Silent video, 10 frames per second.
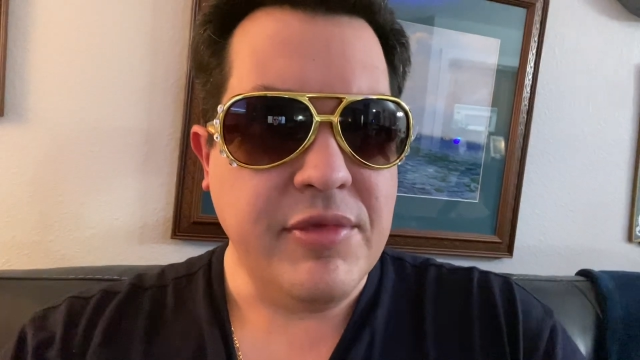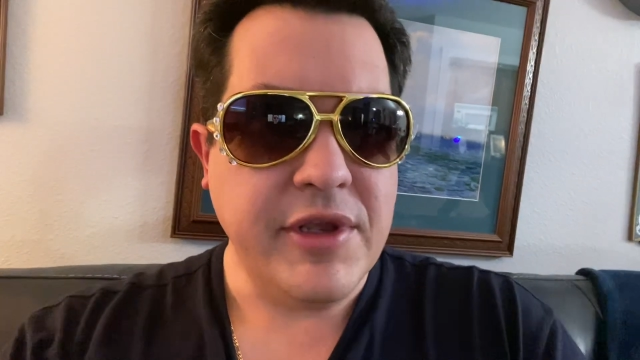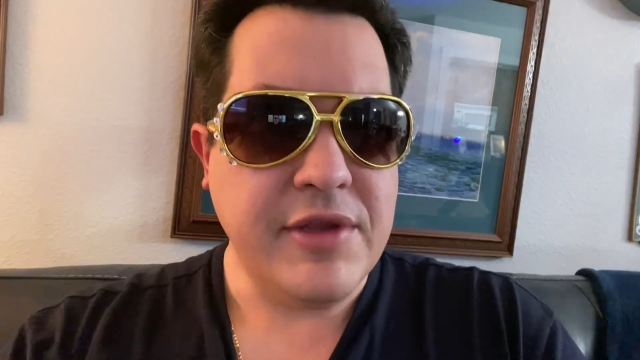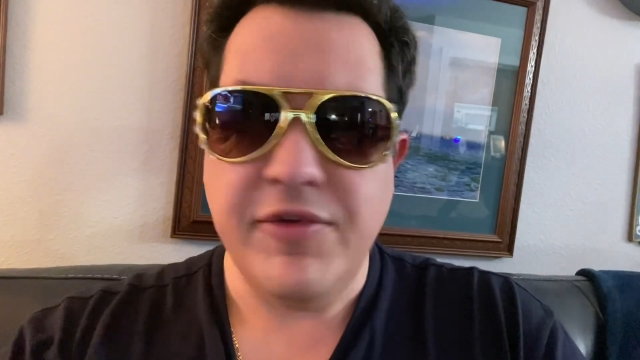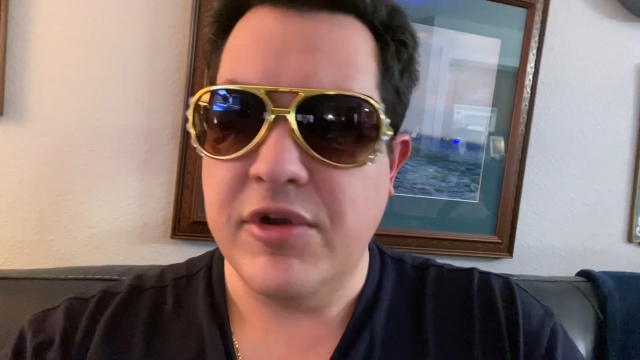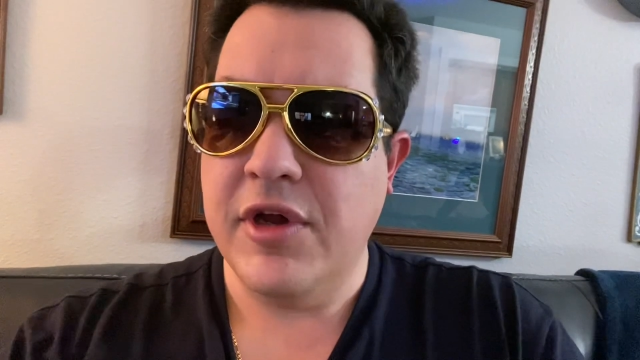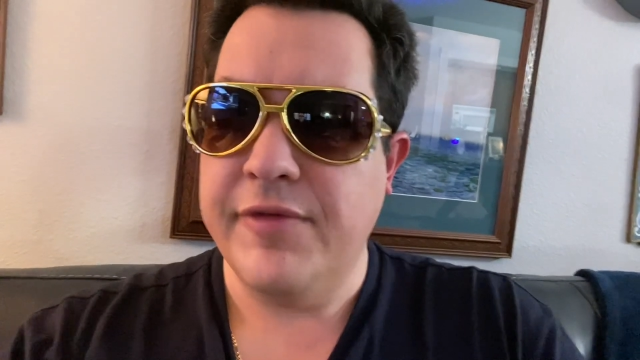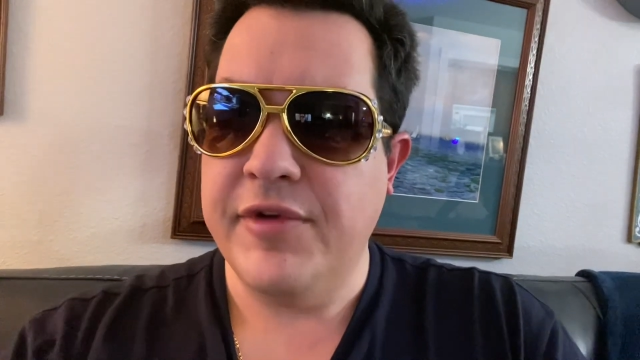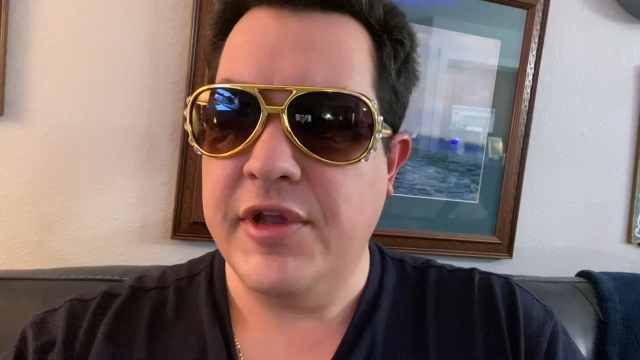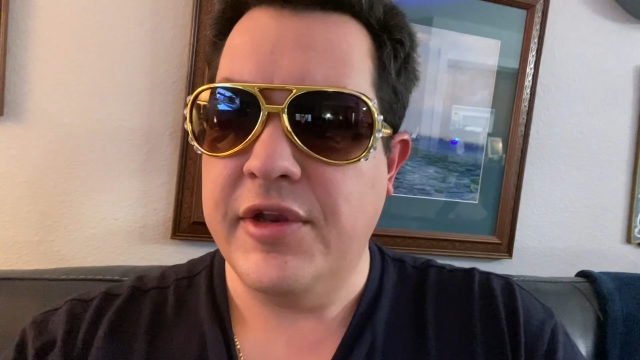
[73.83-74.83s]
like if you're
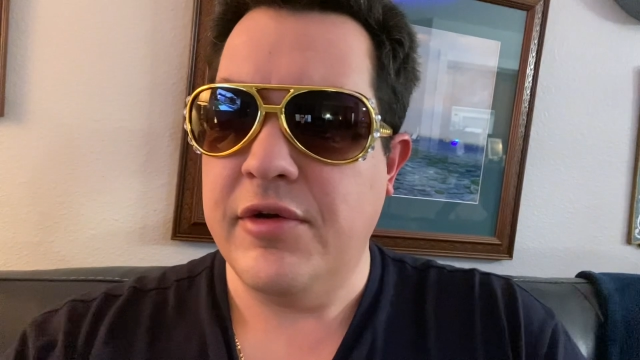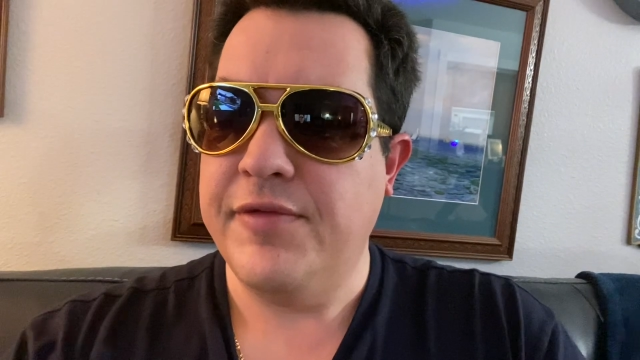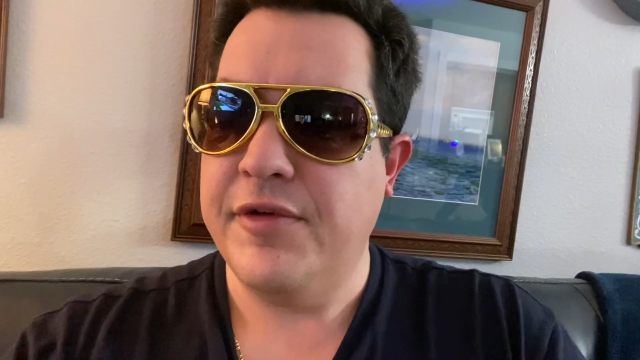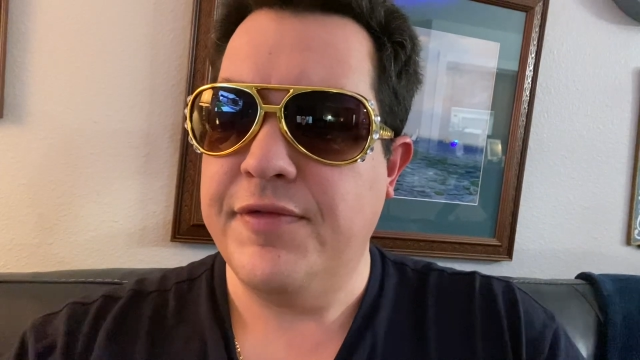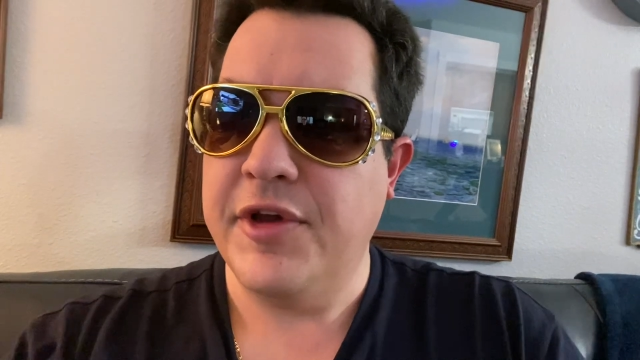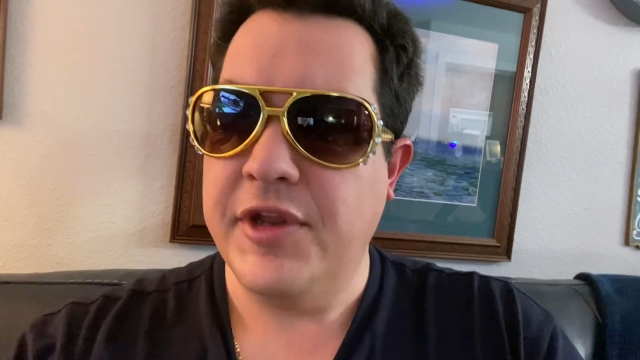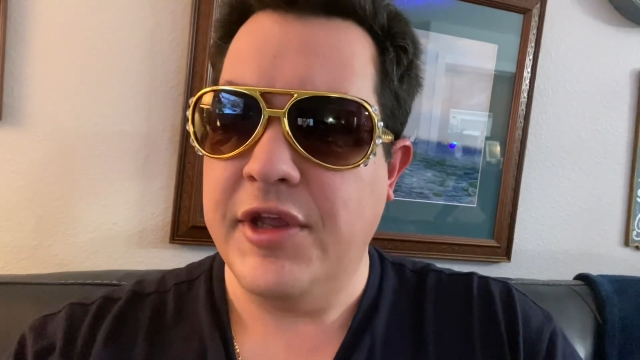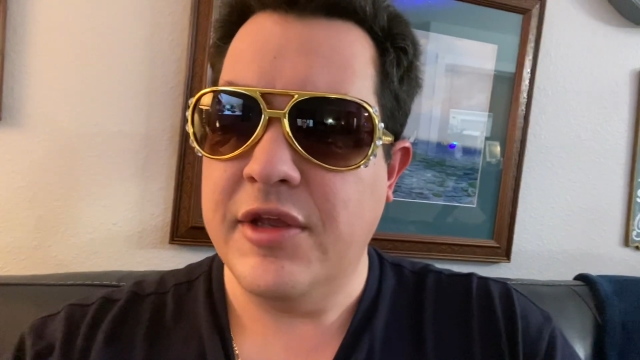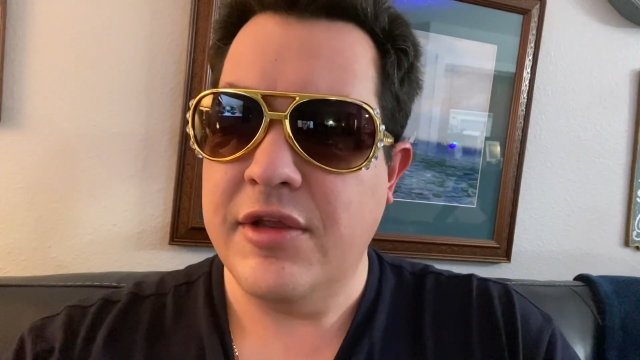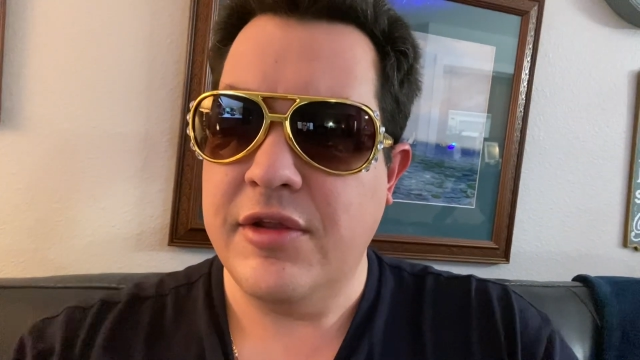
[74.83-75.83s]
confident or if you're
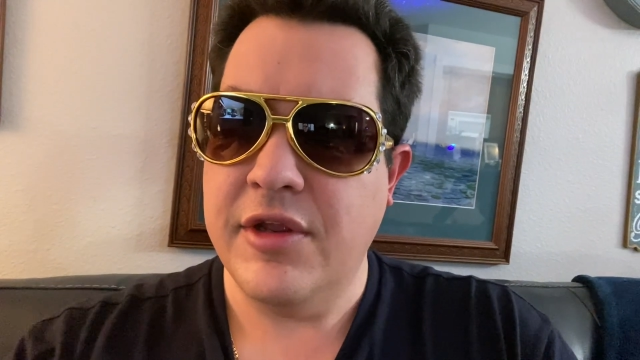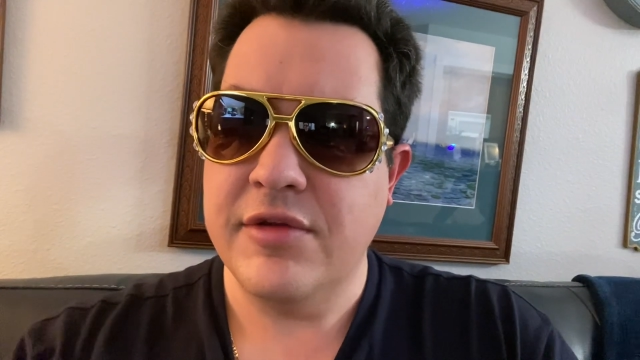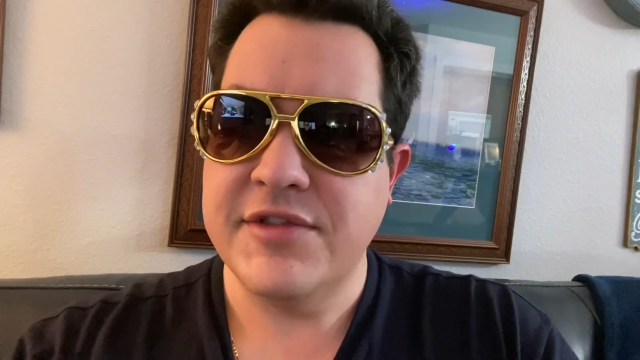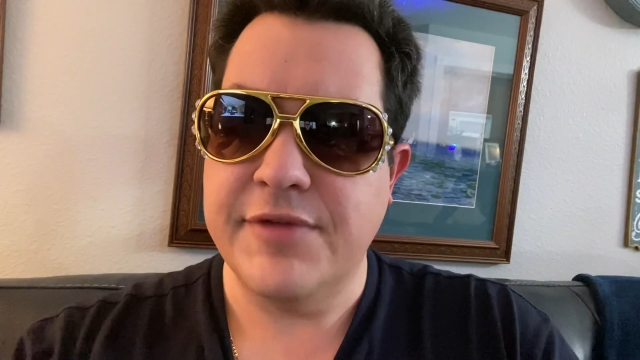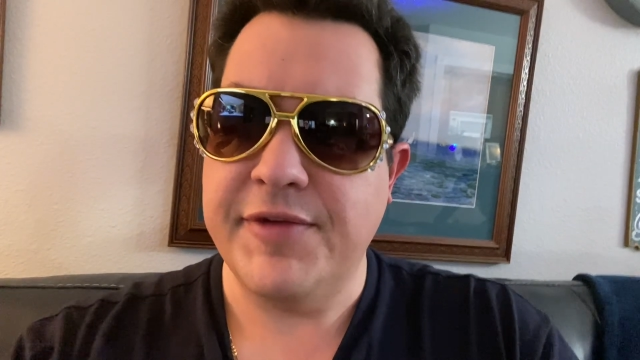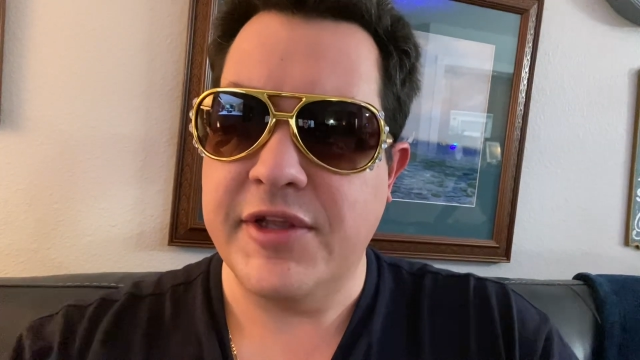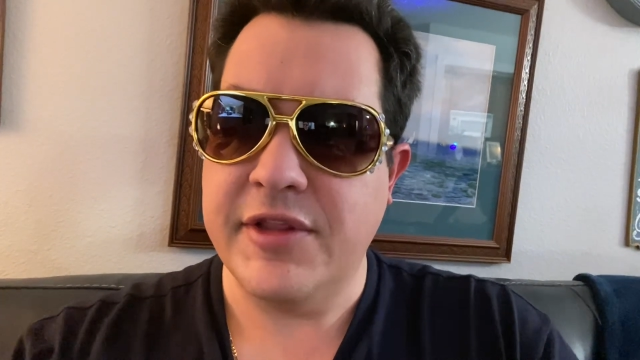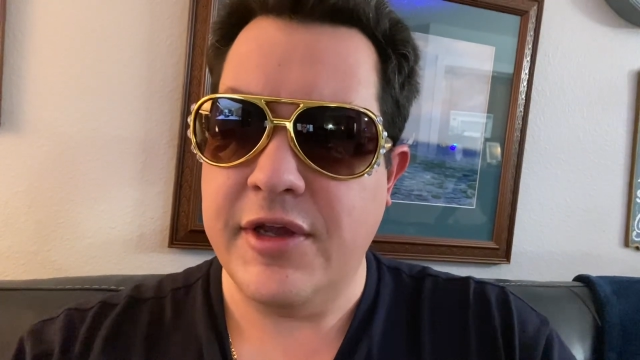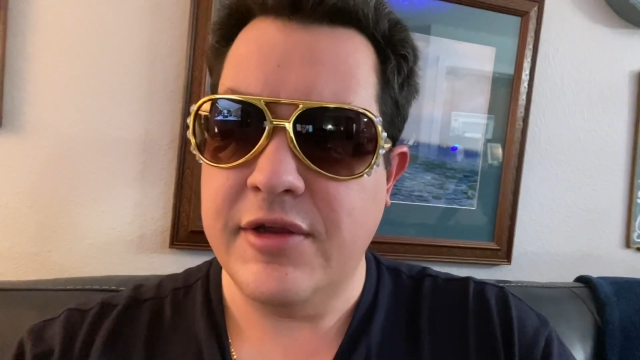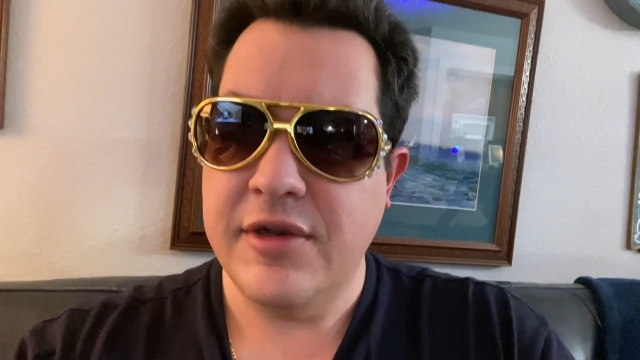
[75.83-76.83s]
funny, you know, stuff like that.